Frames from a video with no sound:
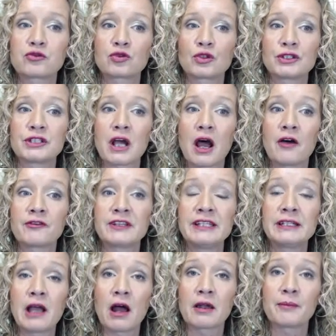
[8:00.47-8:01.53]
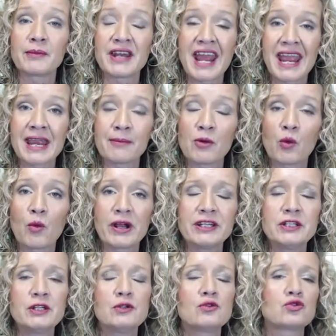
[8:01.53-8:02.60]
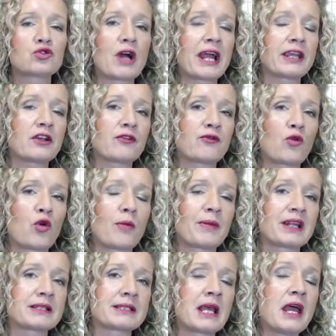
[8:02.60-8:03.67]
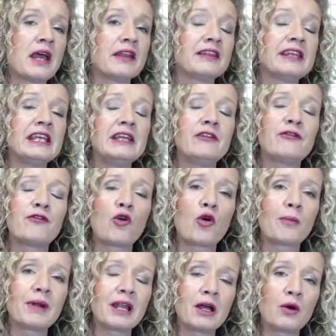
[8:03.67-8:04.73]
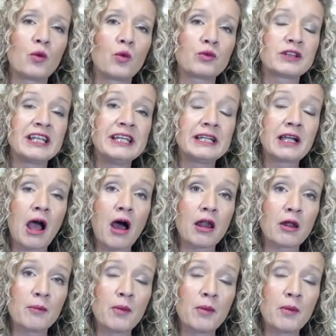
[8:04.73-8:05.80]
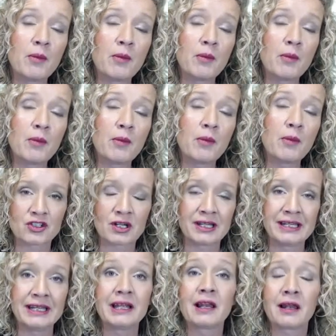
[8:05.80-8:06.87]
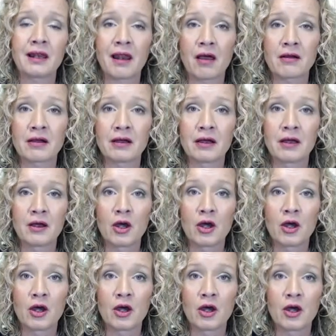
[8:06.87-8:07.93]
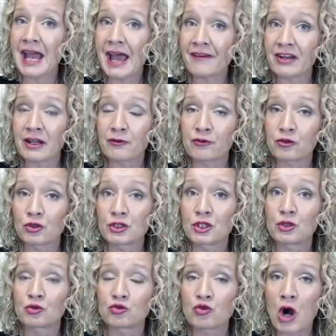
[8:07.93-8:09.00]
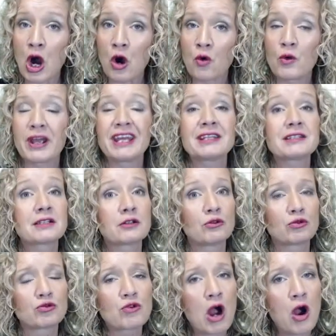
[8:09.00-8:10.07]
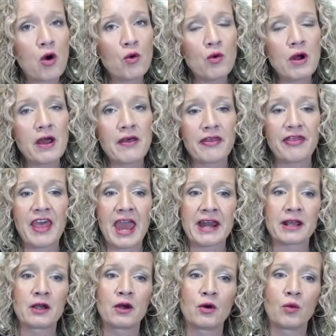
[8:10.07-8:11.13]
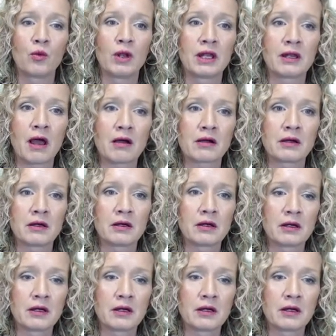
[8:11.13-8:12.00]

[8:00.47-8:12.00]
in front of the column name, when you drag your formulas, the column will actually lock. When you have it in front of the row, it's the row that will lock.